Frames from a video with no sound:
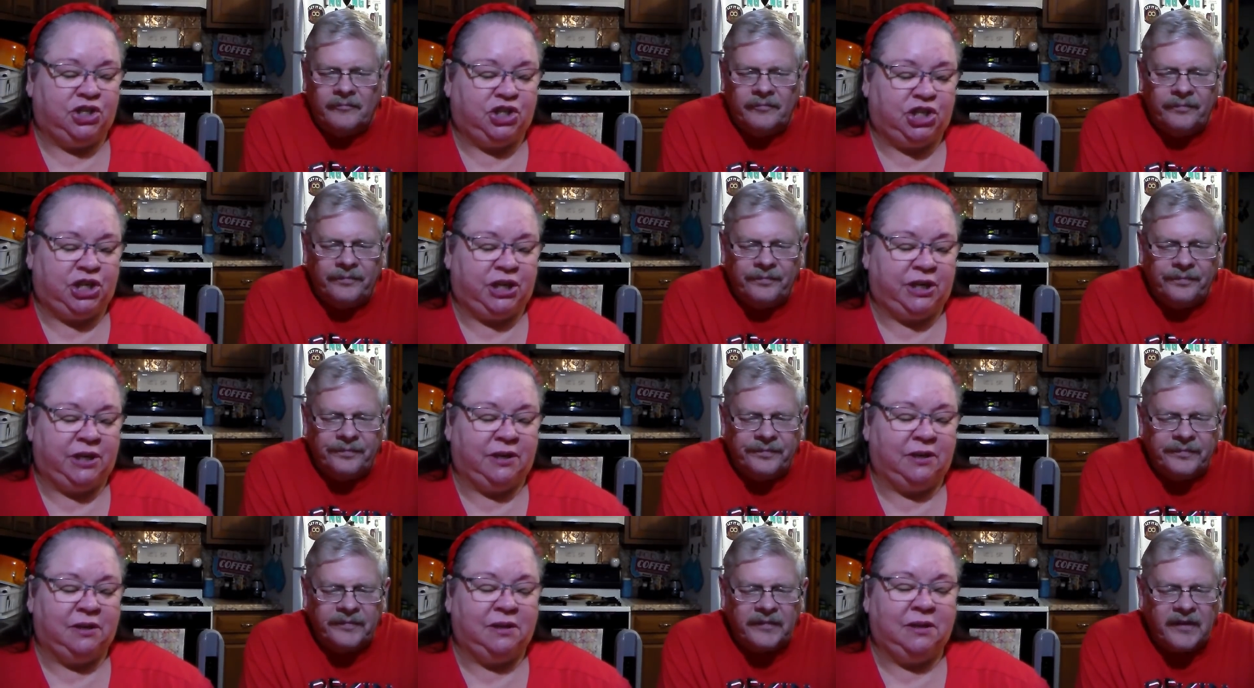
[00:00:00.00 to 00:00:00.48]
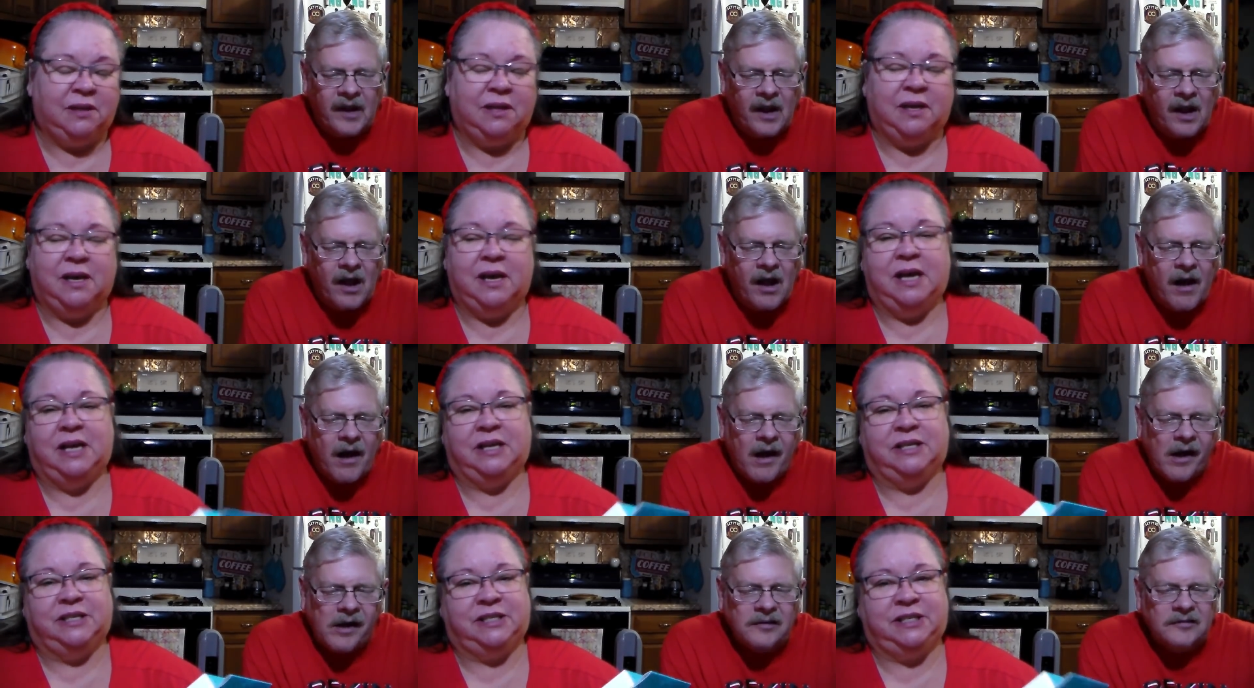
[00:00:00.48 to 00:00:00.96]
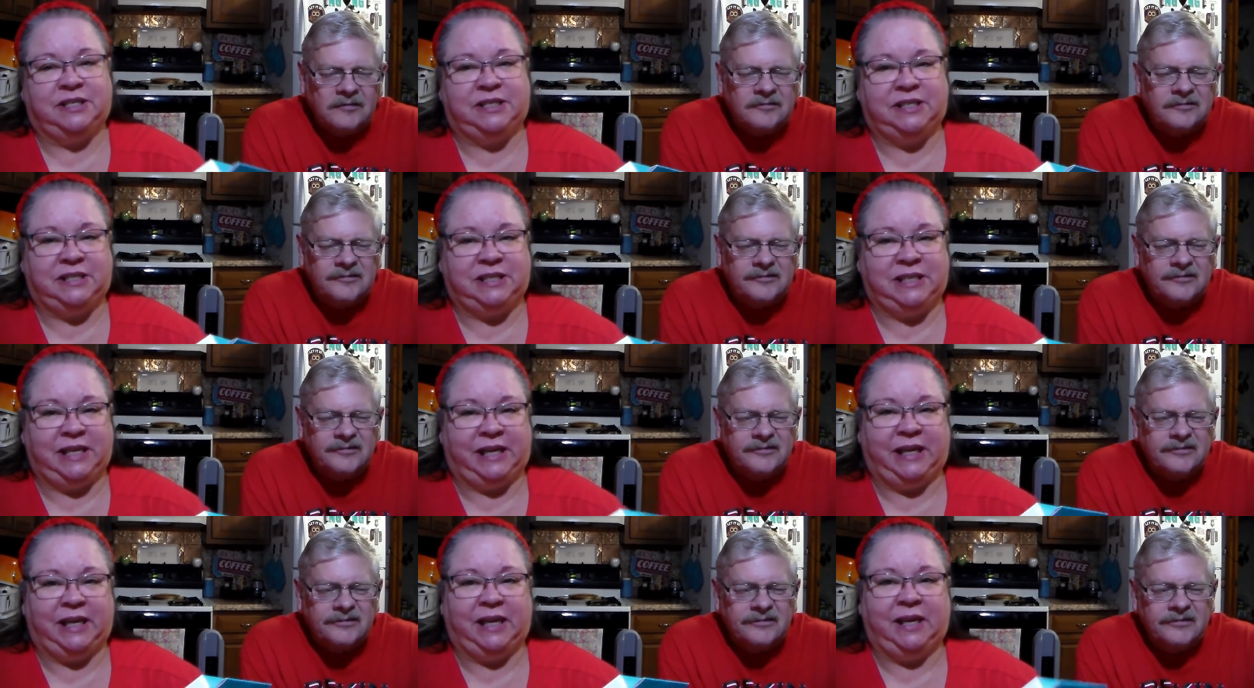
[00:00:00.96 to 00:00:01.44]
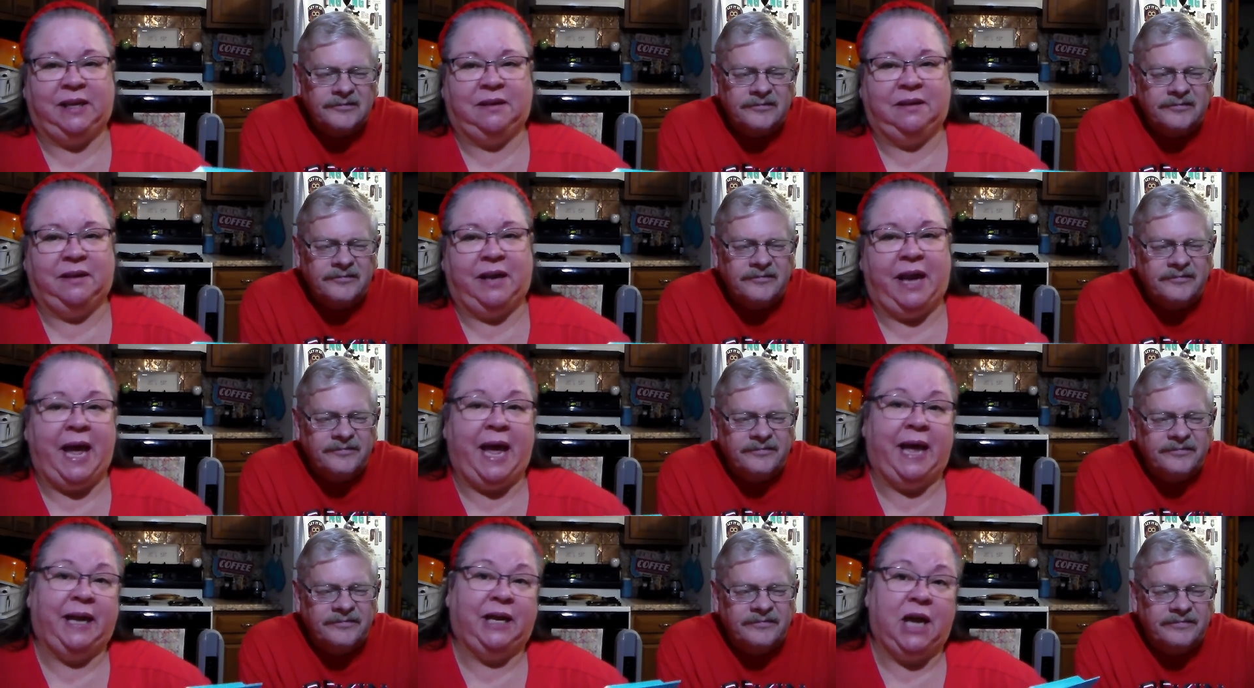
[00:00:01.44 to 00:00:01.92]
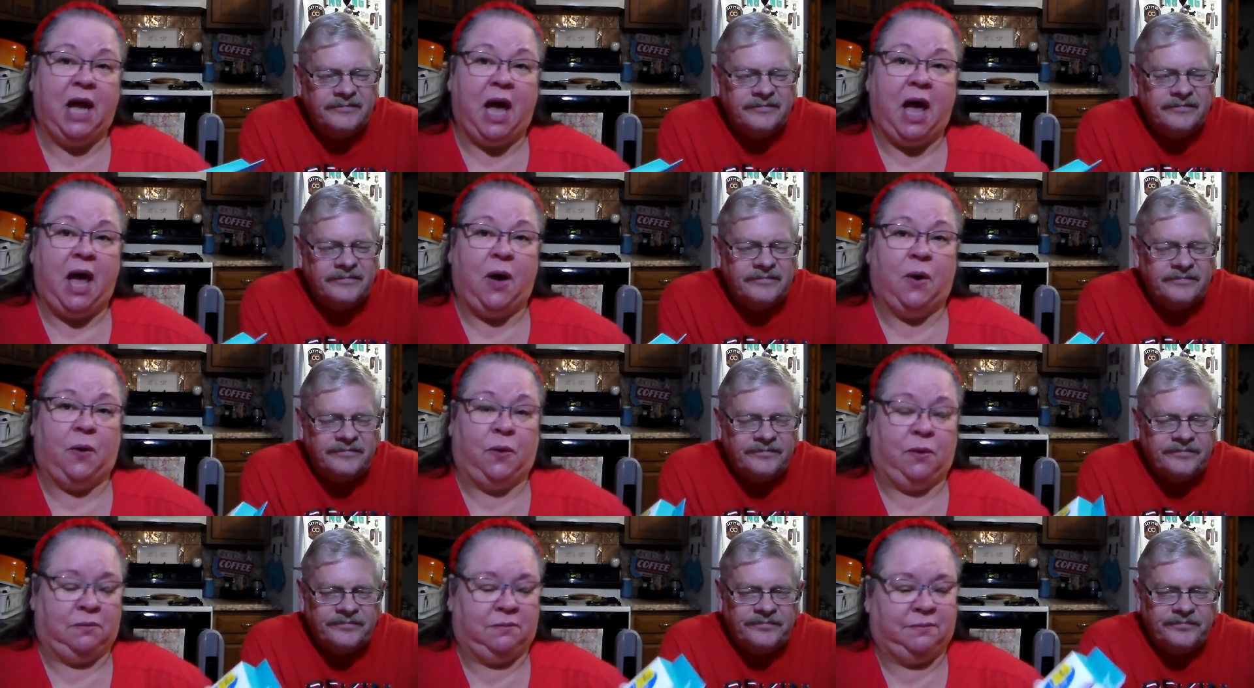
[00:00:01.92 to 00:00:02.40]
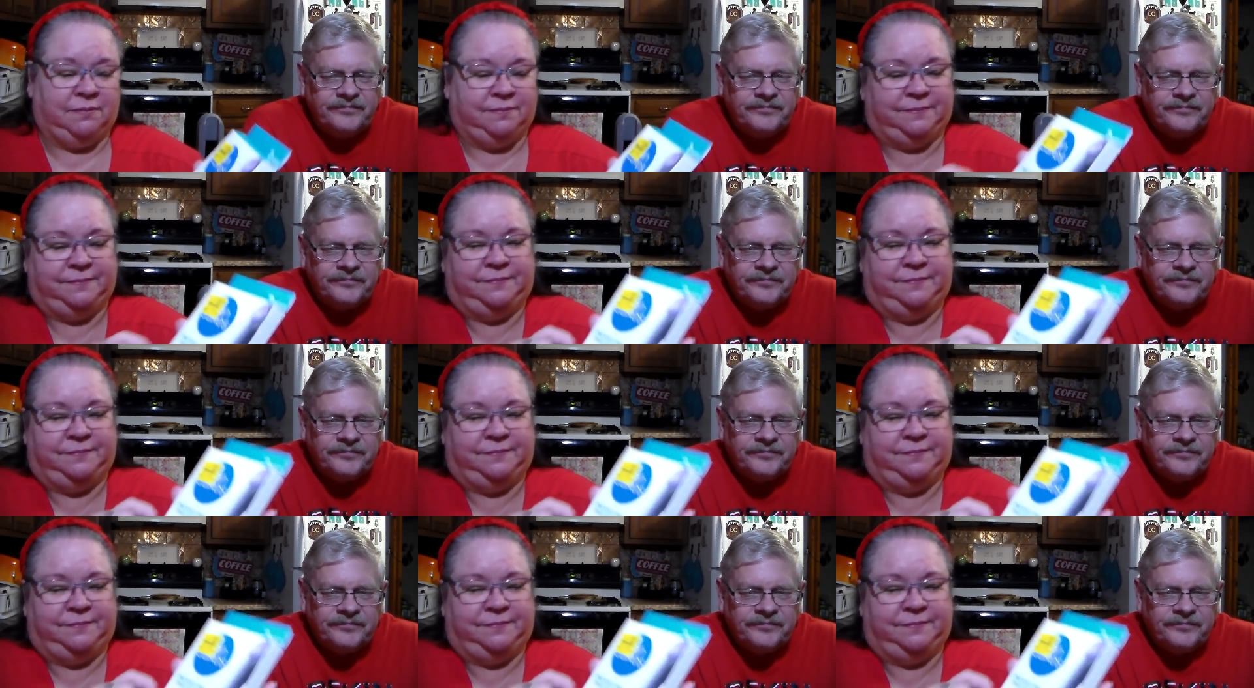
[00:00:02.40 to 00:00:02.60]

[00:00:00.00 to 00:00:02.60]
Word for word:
Speaker 1: Chill, stick it, and go.